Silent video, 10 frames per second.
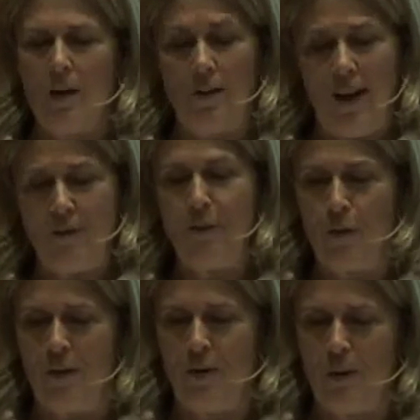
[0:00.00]
safe
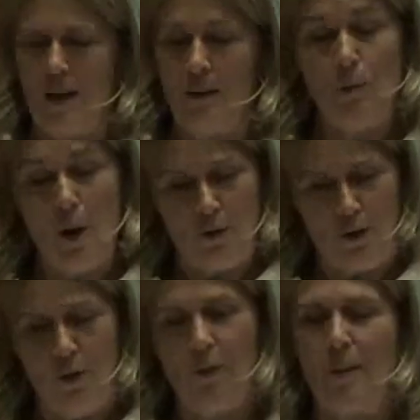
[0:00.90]
for everyone, road
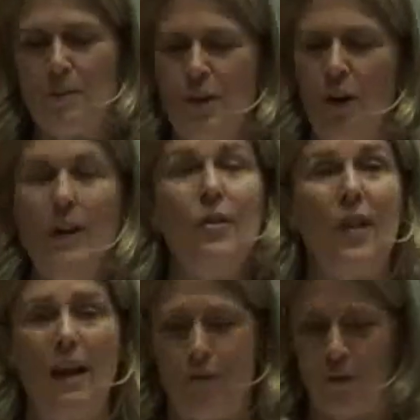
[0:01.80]
use, I'm sorry,
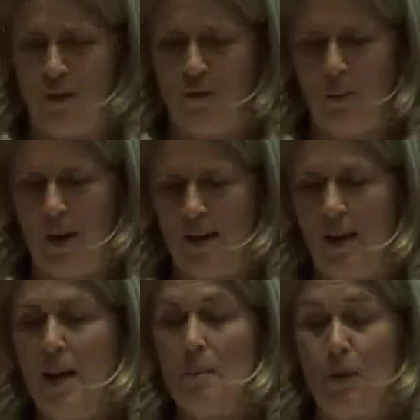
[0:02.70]
safe for everyone,
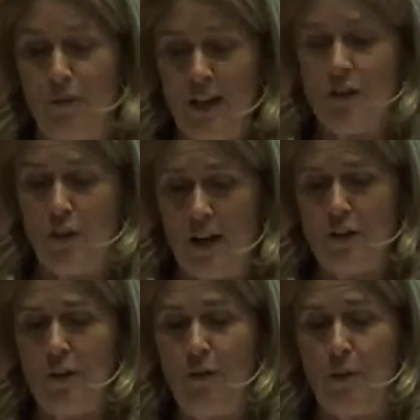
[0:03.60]
prevent
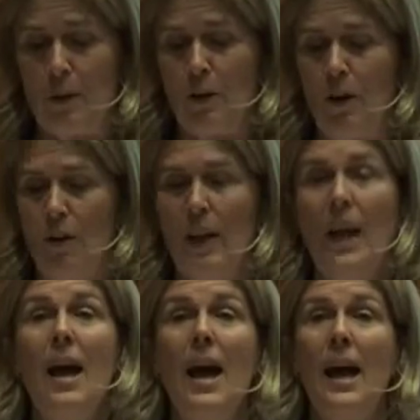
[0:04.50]
crashes from
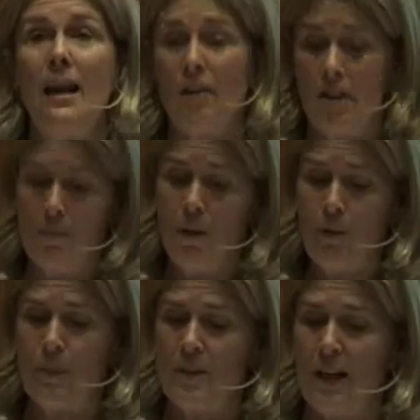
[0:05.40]
occurring, and,
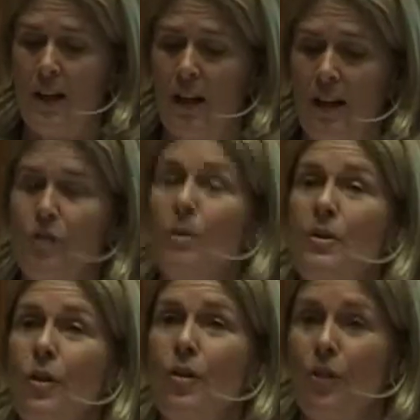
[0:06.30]
most particularly, to
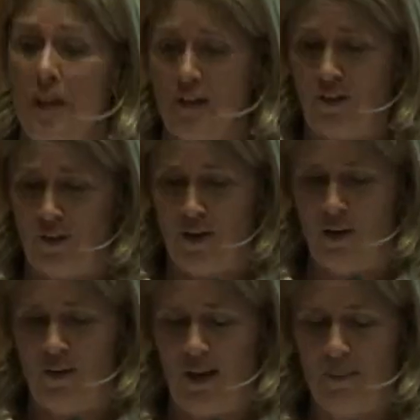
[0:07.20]
reduce crash
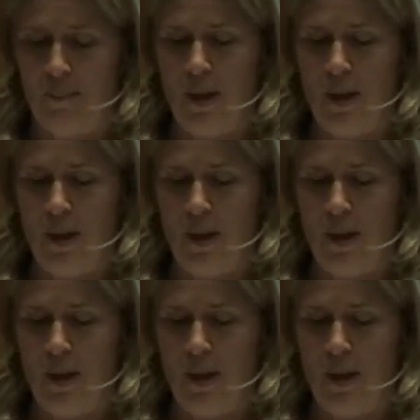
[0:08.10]
severity.